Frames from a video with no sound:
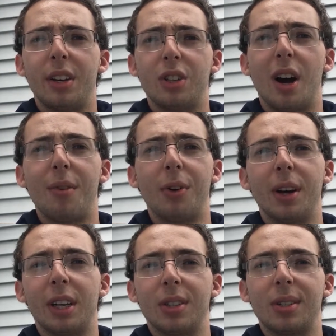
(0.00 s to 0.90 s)
So I feel
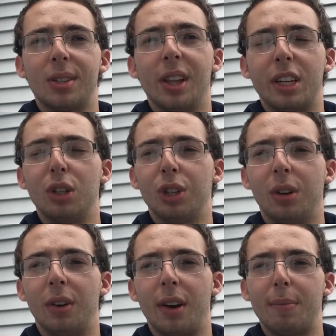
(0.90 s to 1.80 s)
like it's like you
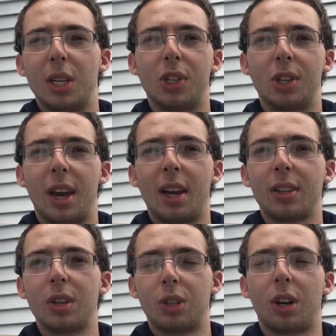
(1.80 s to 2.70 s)
shouldn't really be
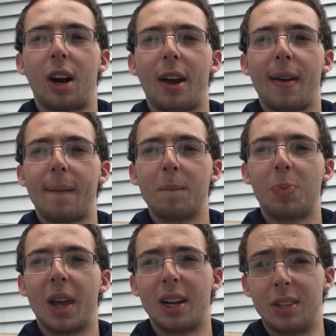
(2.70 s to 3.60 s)
scared to try
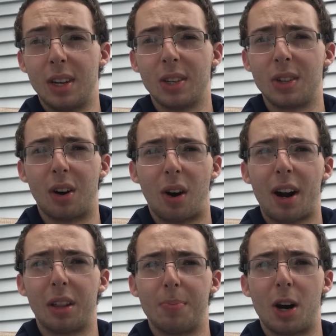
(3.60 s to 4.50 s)
ideas that are out
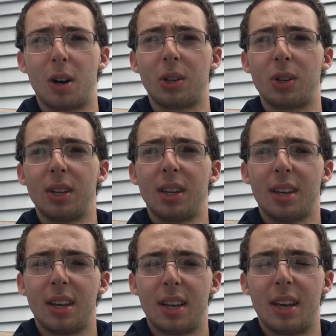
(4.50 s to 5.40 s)
of the box,
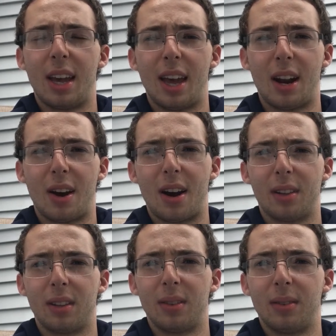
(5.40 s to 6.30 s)
and
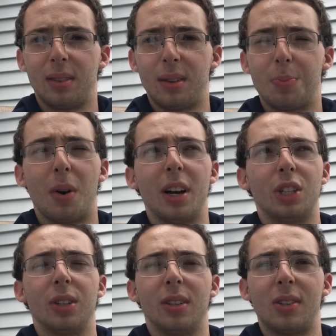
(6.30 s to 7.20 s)
you probably
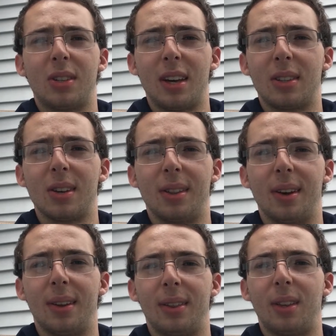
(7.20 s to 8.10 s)
shouldn't stick to
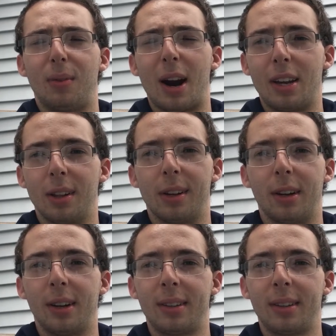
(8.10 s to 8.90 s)
the regular,